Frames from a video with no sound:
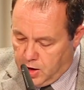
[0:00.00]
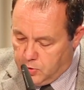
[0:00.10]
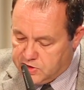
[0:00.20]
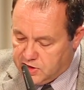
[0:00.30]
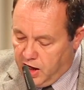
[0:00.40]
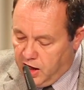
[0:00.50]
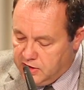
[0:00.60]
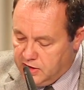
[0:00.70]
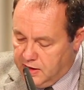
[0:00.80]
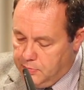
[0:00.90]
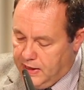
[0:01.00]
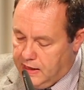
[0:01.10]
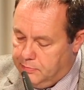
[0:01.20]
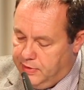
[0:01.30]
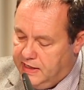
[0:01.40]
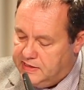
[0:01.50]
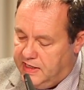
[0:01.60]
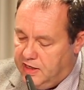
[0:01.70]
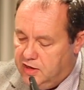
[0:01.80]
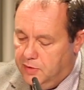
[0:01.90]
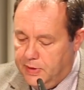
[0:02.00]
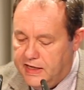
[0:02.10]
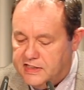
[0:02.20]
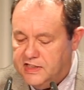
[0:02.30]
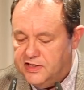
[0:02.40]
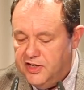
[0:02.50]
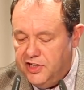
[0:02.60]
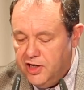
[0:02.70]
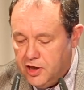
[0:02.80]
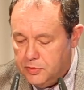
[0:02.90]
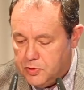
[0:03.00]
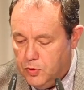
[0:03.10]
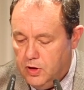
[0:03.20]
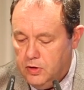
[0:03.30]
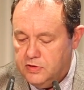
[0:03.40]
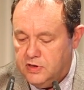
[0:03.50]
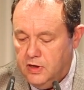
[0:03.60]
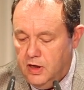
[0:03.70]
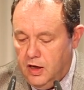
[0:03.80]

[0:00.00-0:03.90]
who has ardently backed Brexit on the basis that Europe's woes